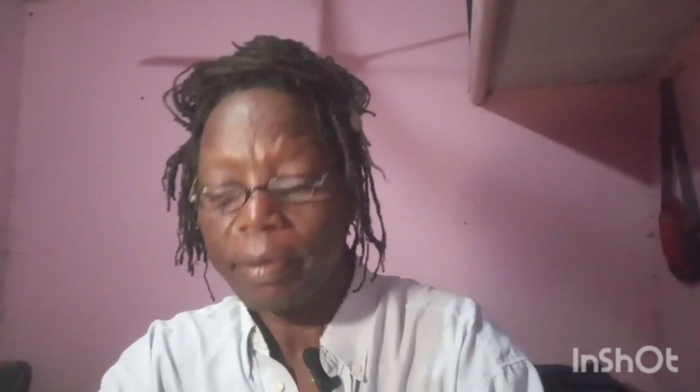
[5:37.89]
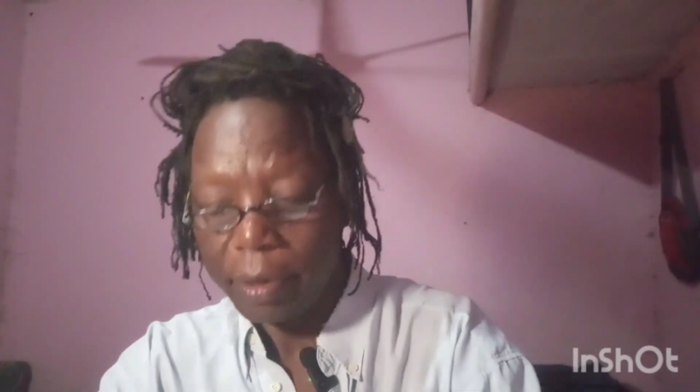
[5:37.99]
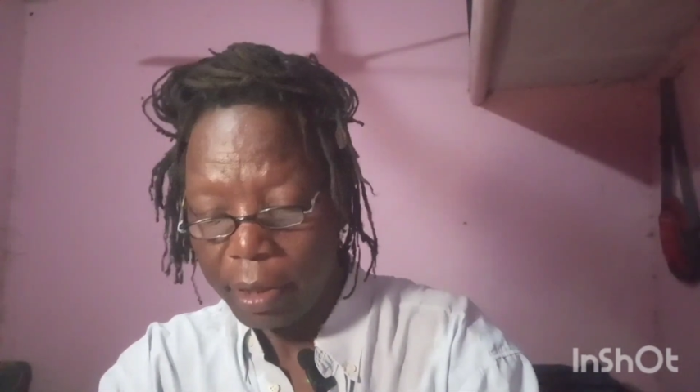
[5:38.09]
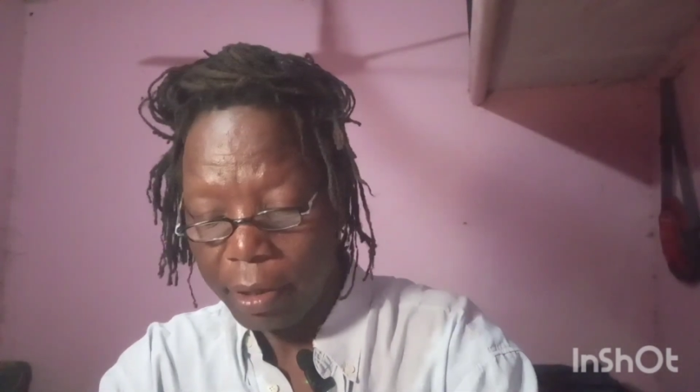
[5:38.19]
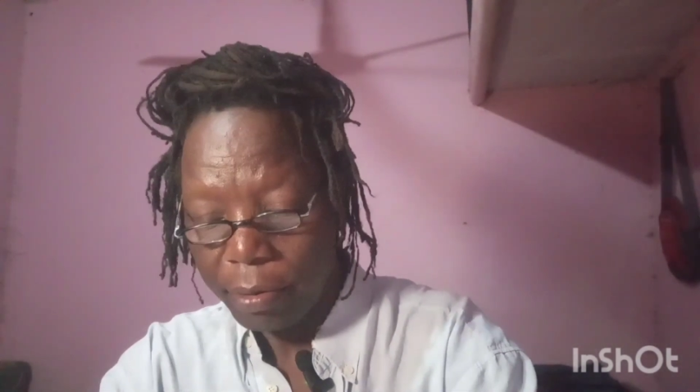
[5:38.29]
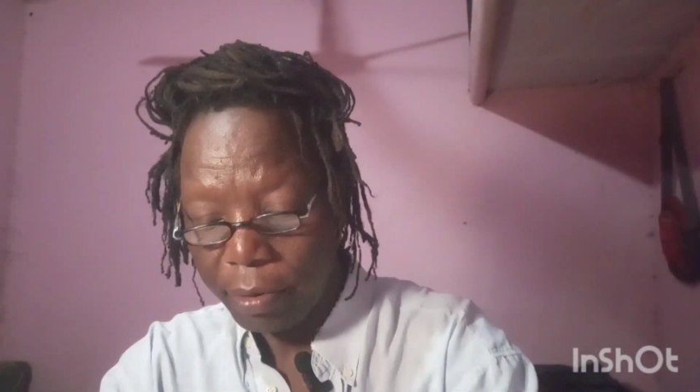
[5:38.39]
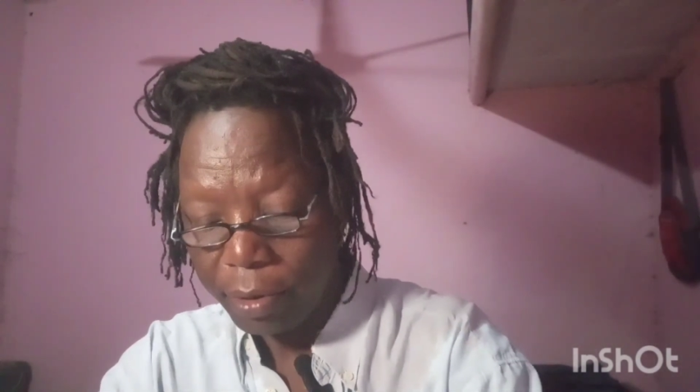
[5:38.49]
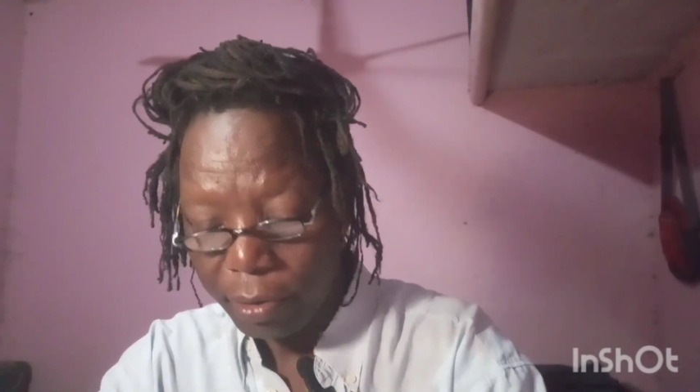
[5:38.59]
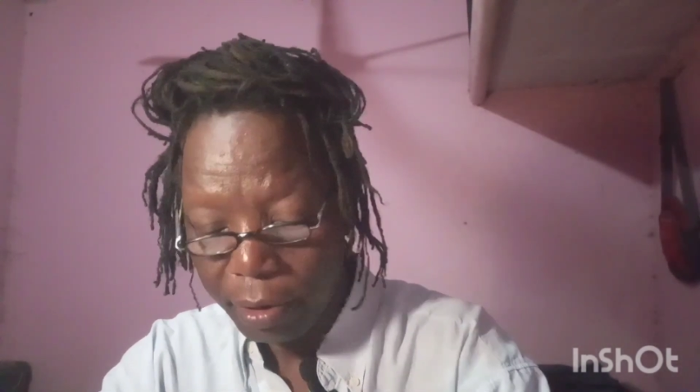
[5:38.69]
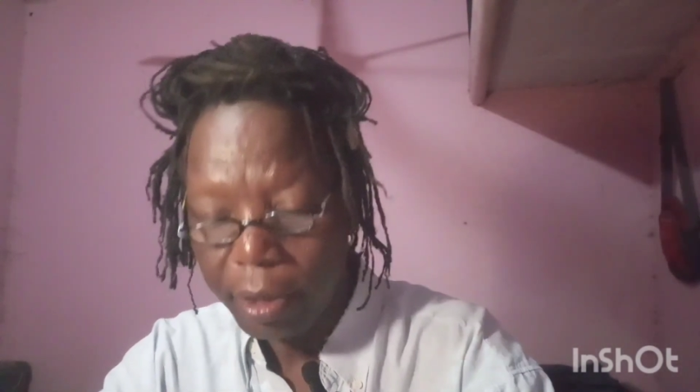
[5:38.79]
Now we're
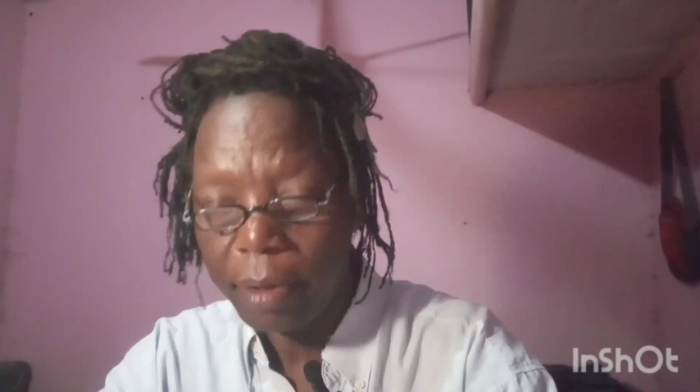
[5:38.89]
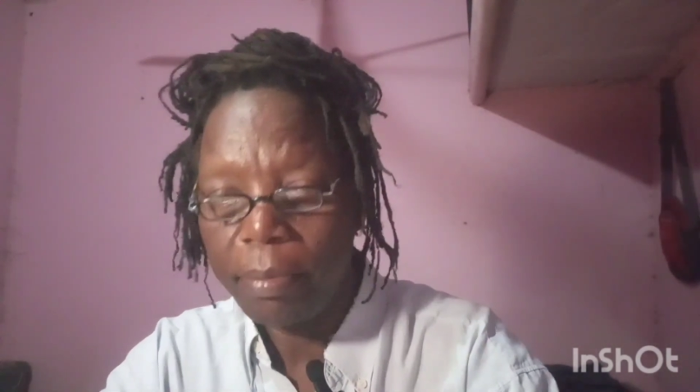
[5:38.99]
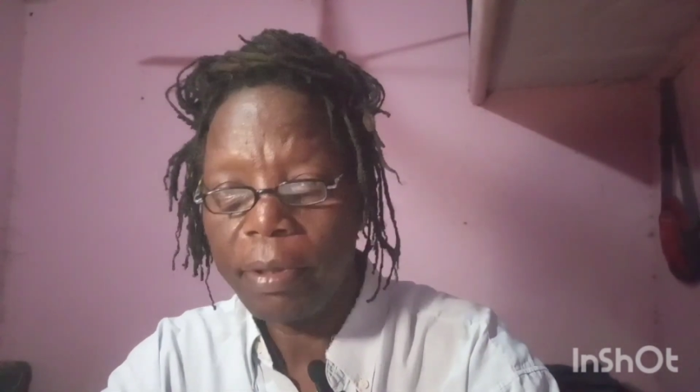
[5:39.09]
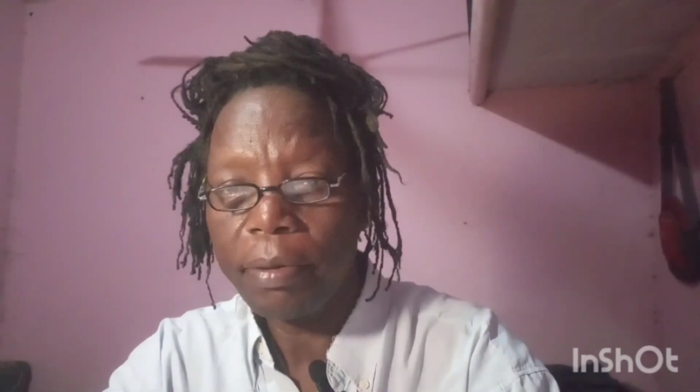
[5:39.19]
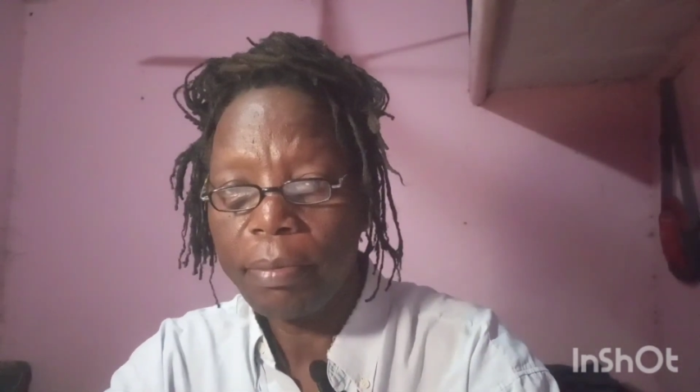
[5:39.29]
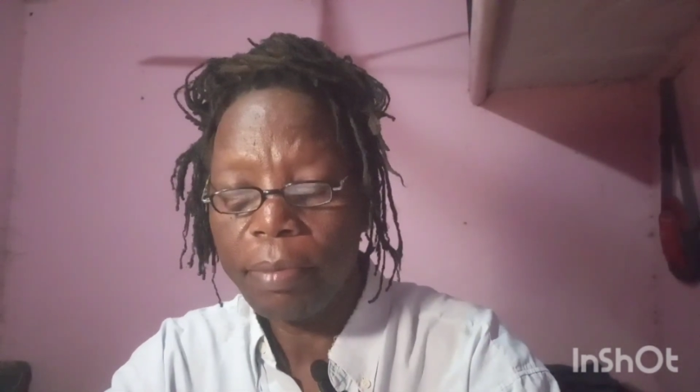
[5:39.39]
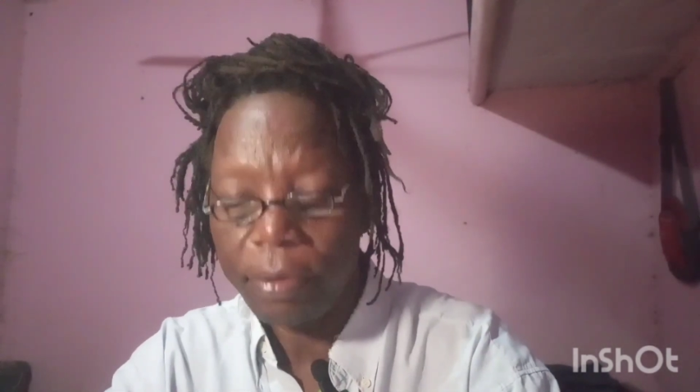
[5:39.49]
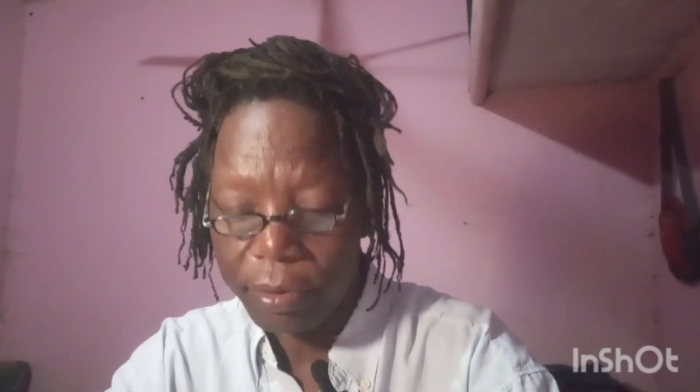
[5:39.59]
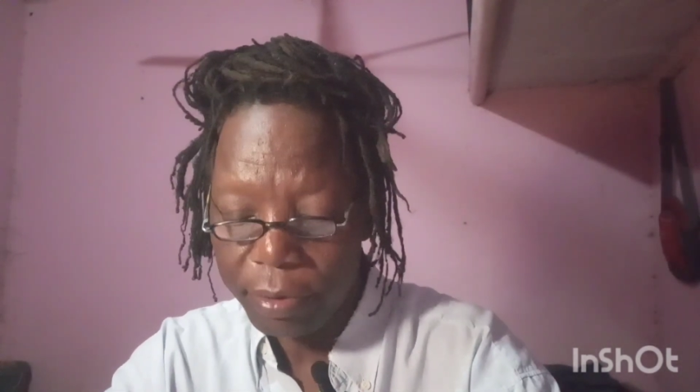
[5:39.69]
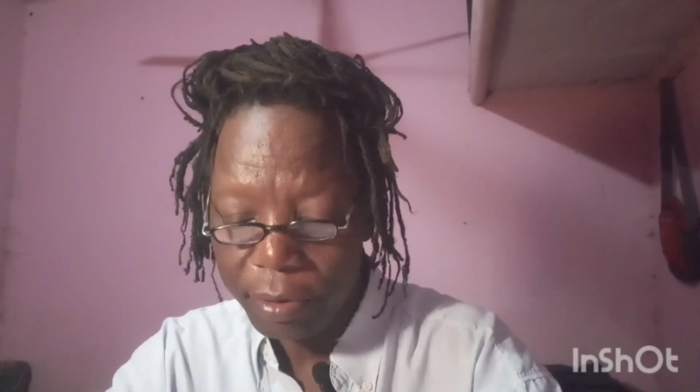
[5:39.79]
talking about
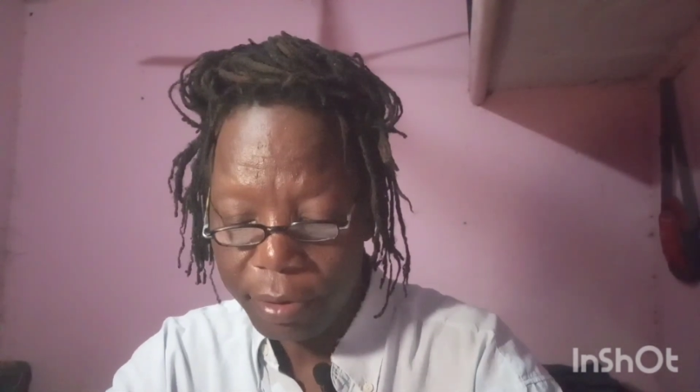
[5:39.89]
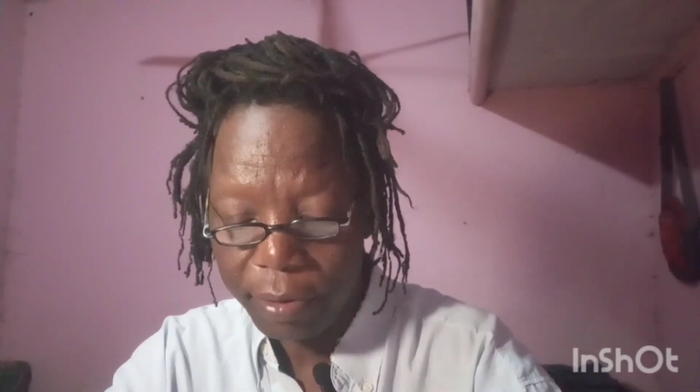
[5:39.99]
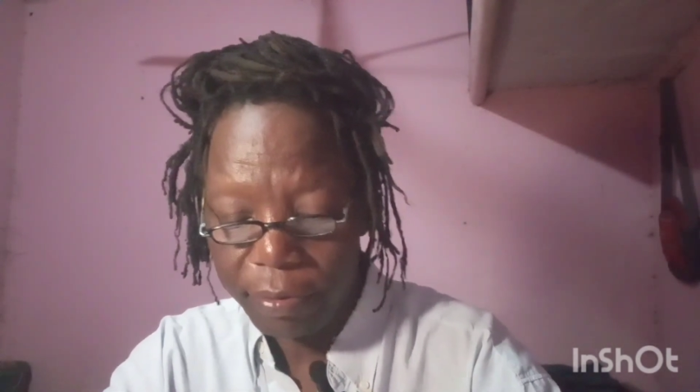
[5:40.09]
bosons.